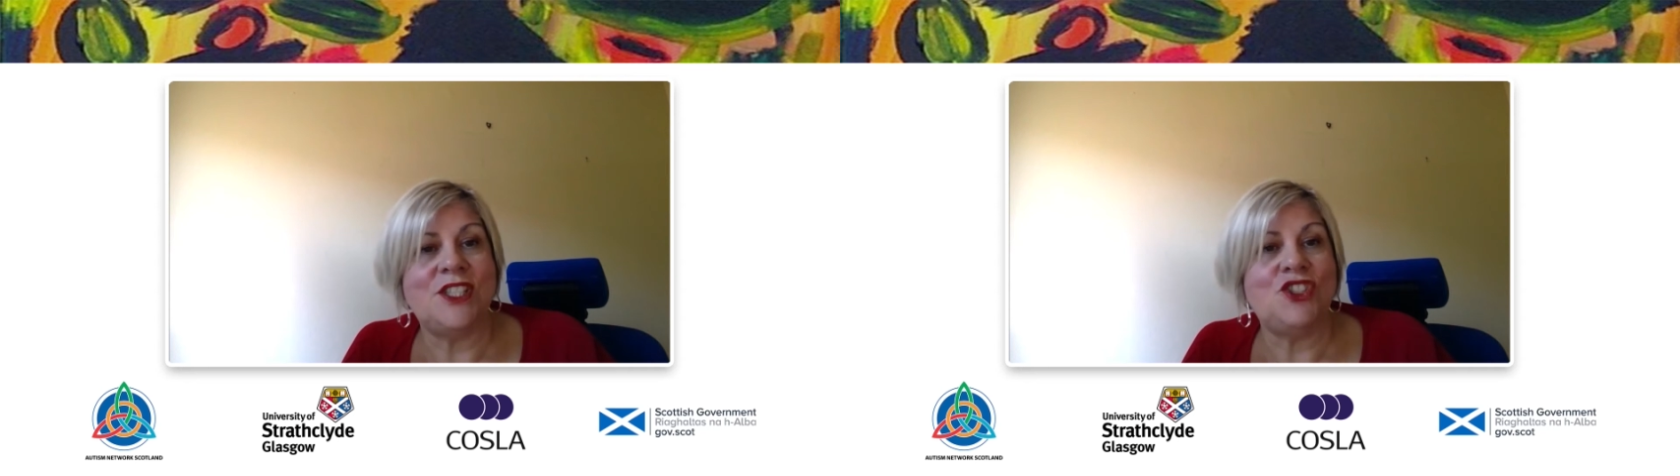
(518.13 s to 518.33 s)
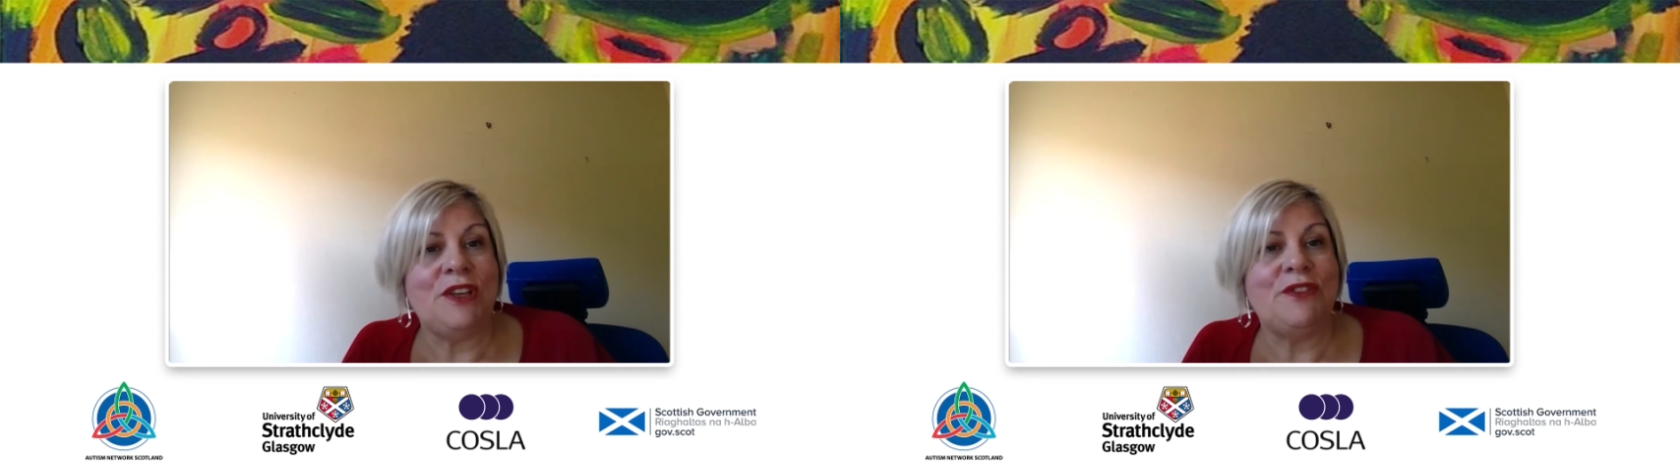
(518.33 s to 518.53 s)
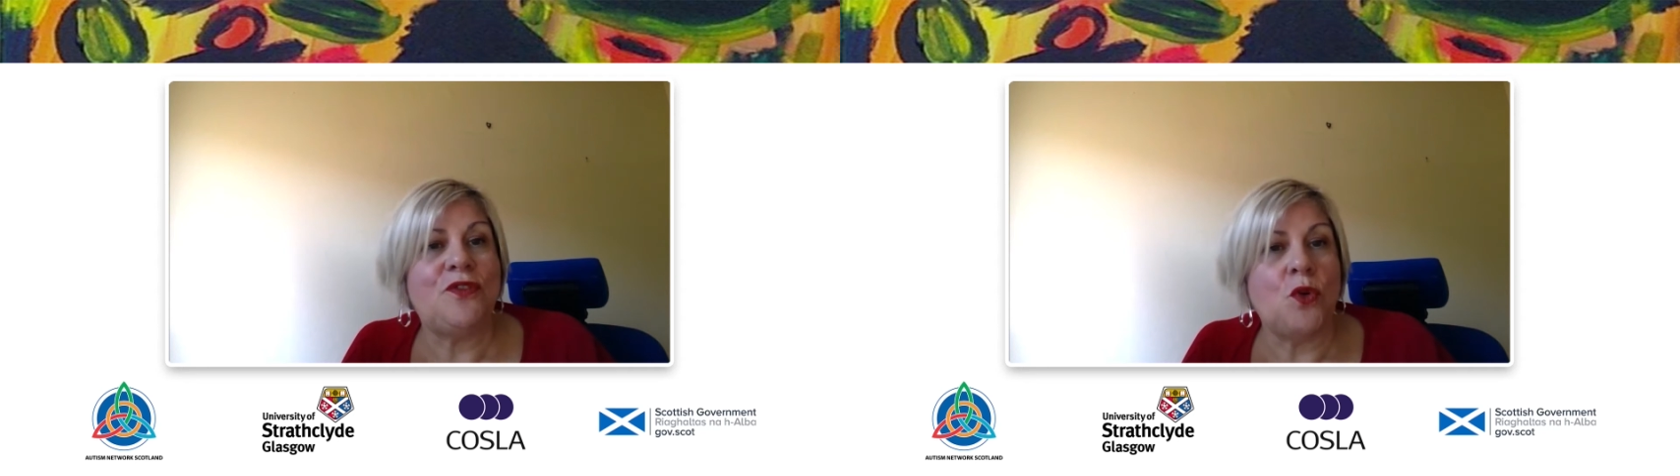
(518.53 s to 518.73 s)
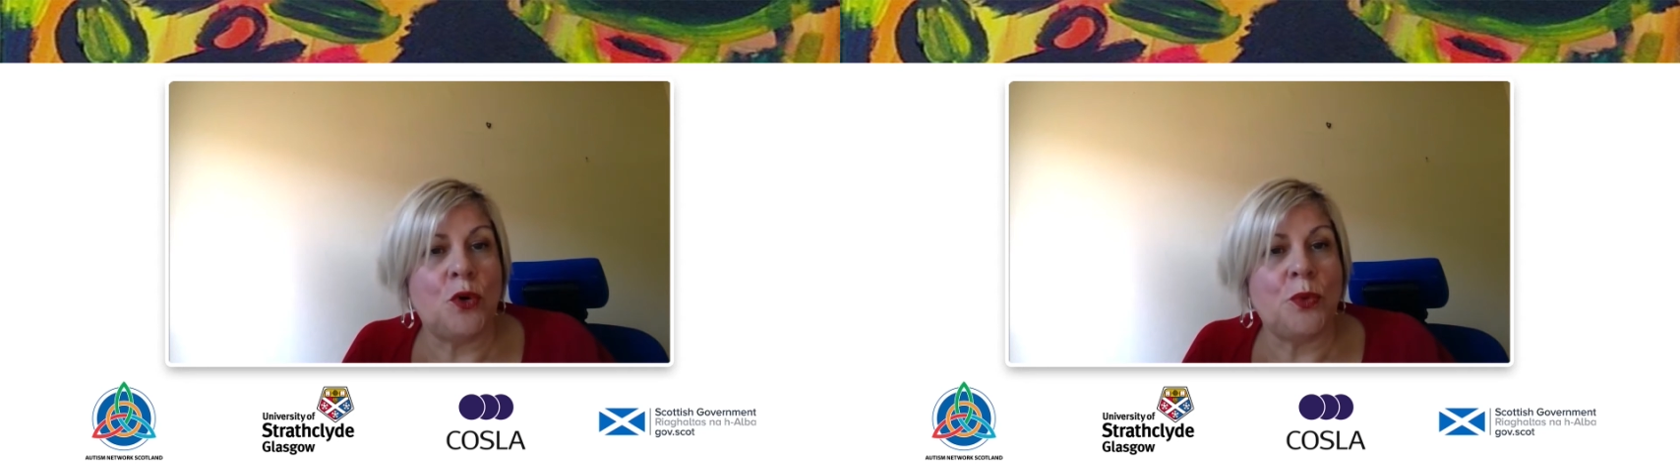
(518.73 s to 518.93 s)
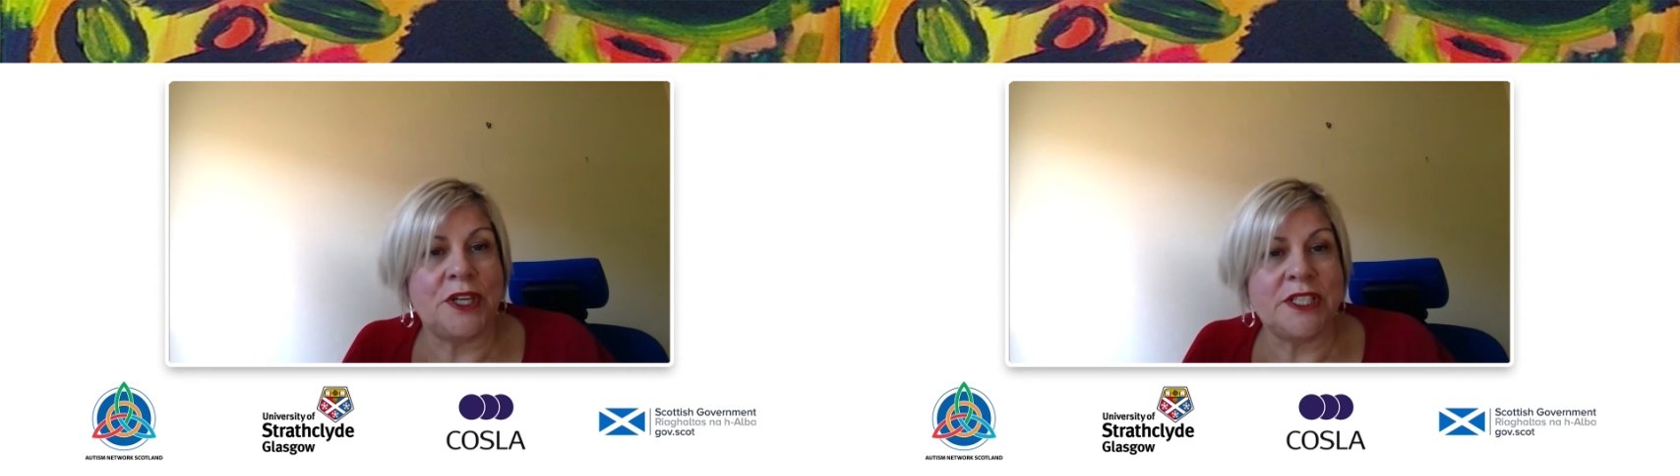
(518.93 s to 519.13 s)

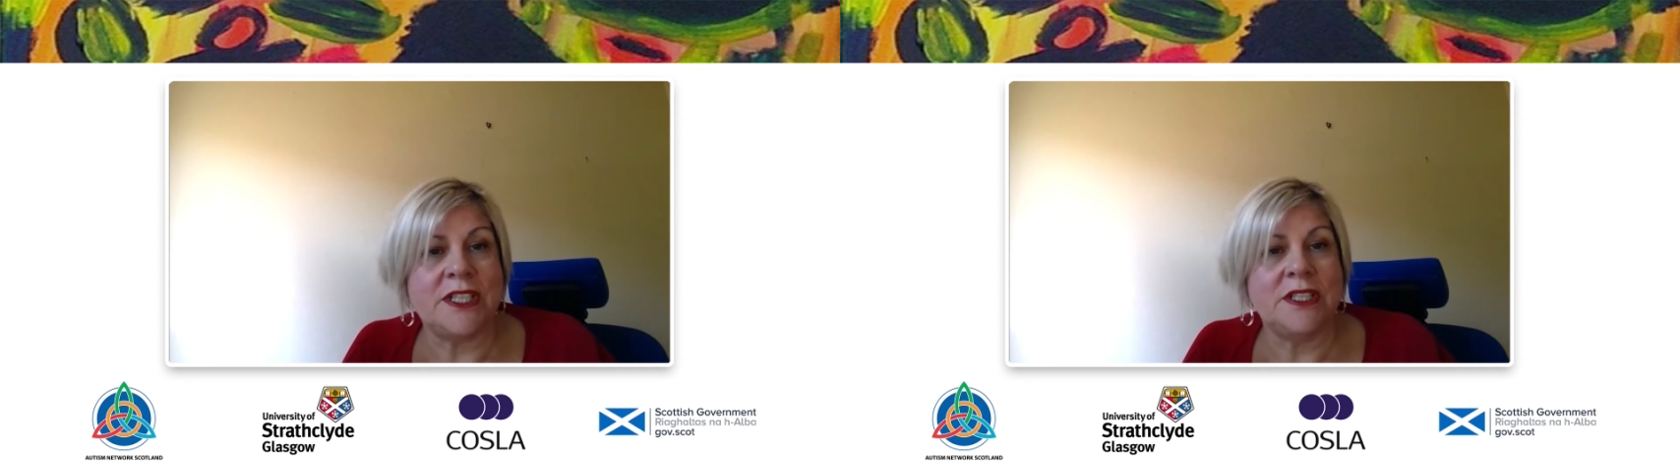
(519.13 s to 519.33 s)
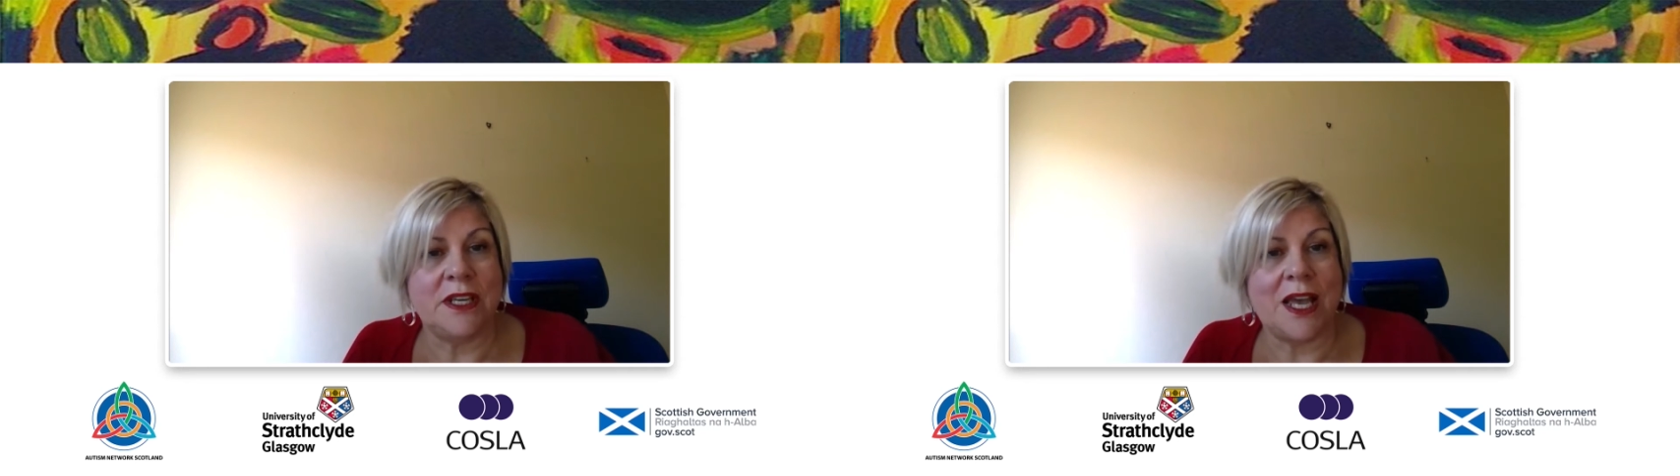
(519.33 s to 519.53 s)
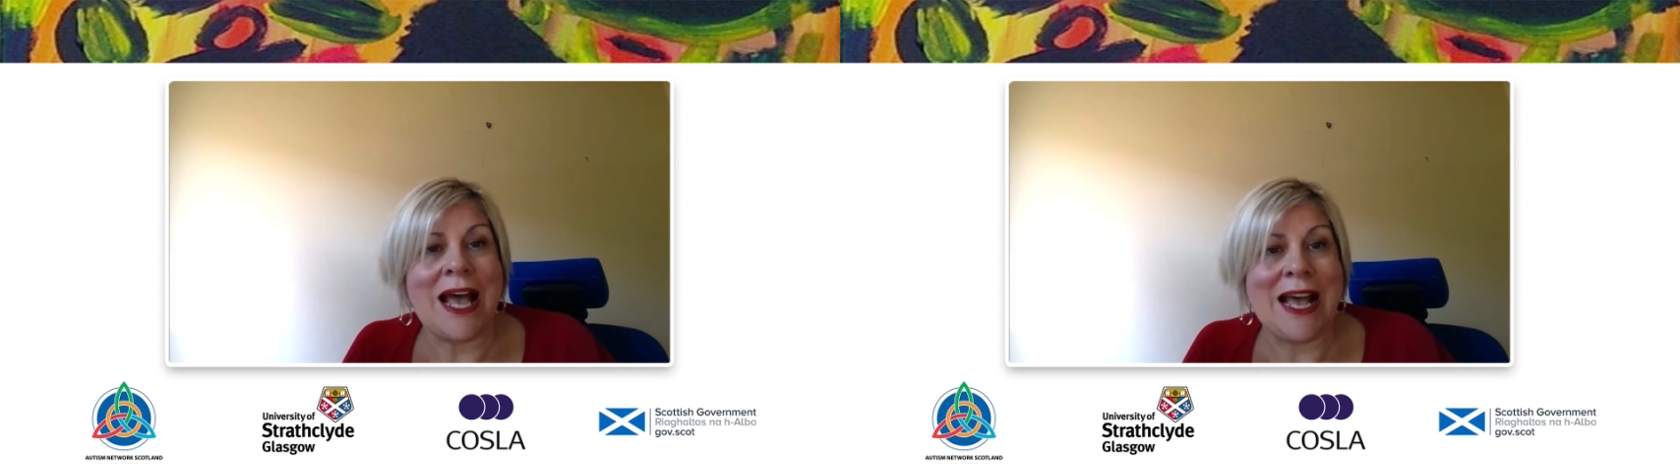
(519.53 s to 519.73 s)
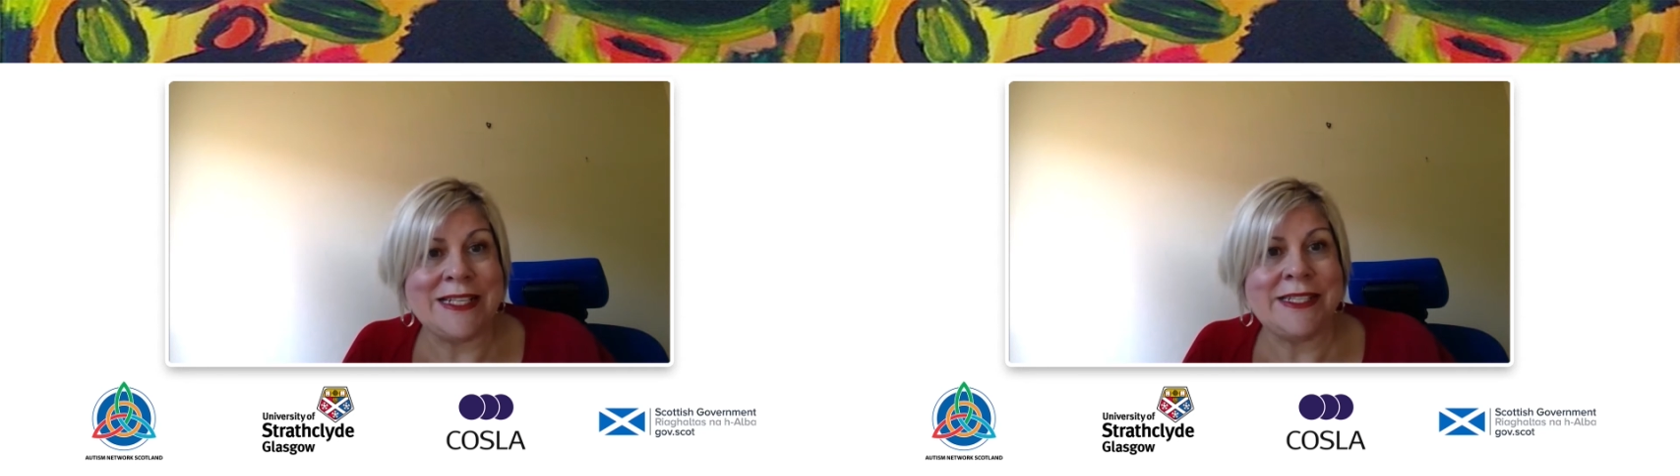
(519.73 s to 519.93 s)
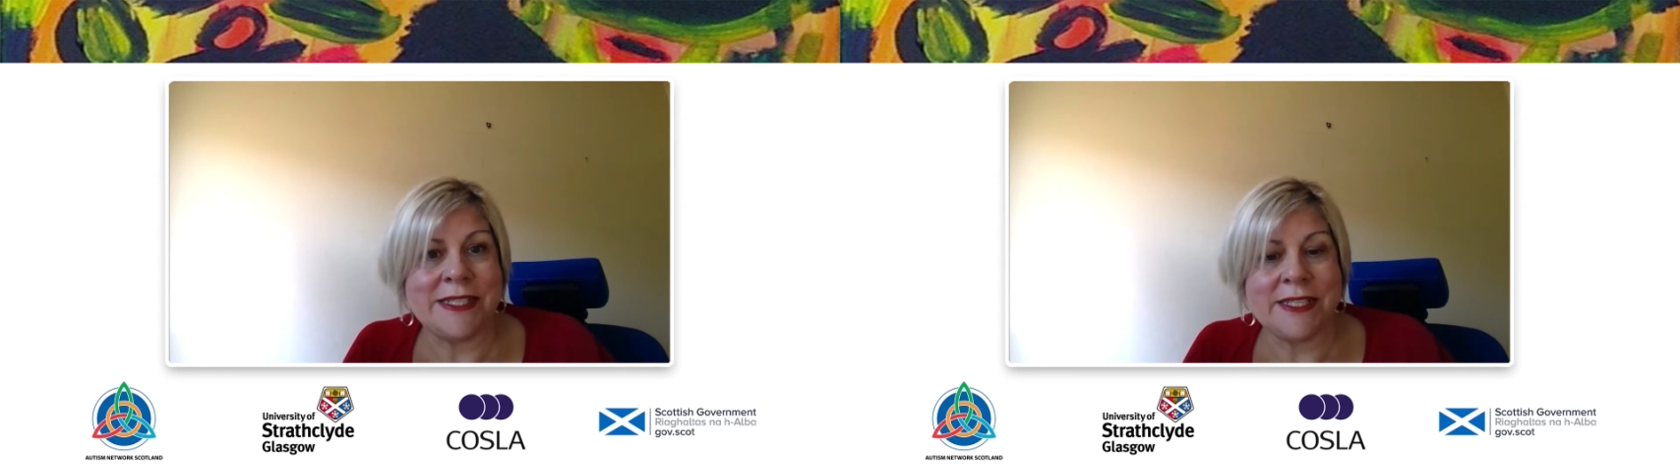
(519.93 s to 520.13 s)
straightforward
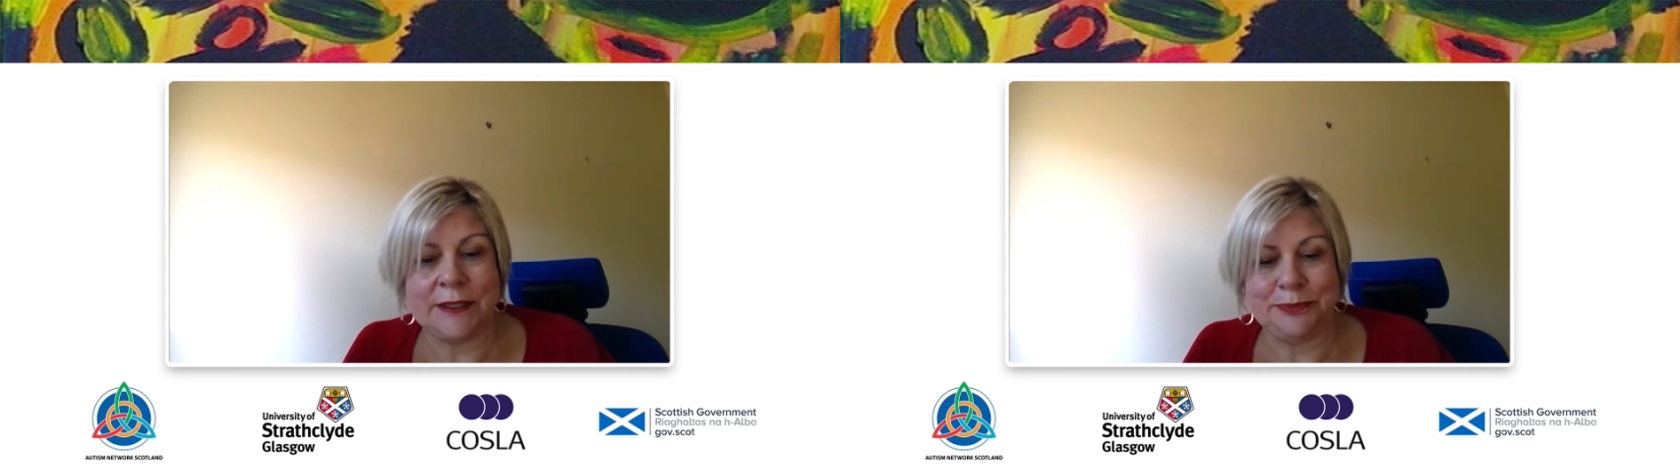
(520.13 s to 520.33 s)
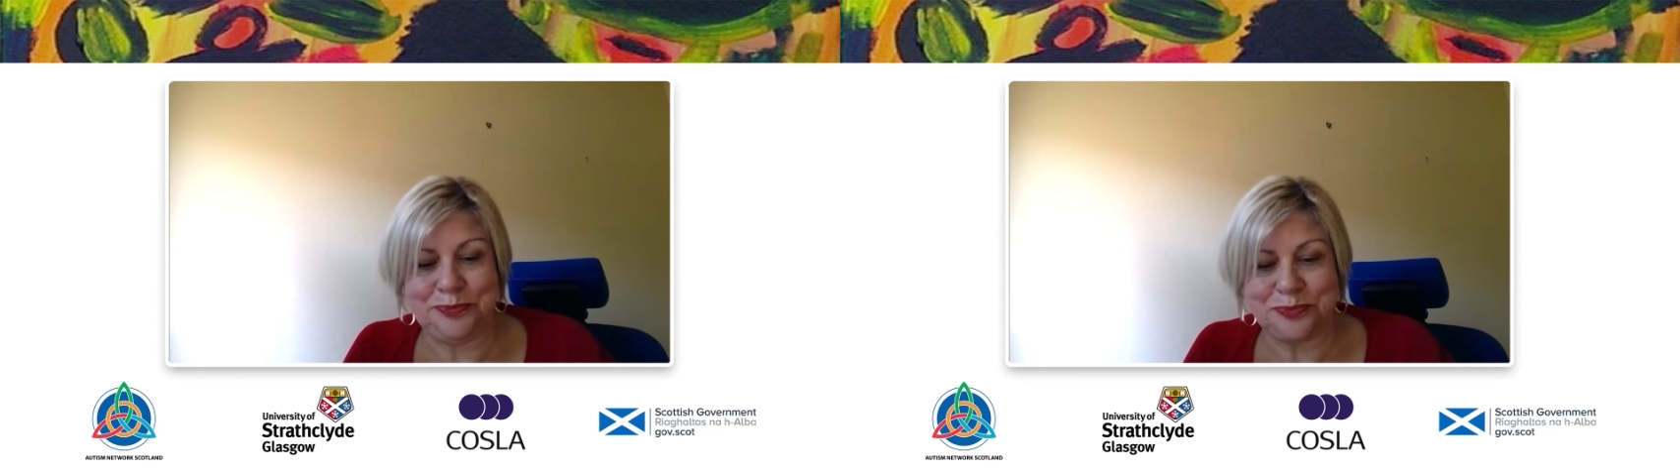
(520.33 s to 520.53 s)
ask.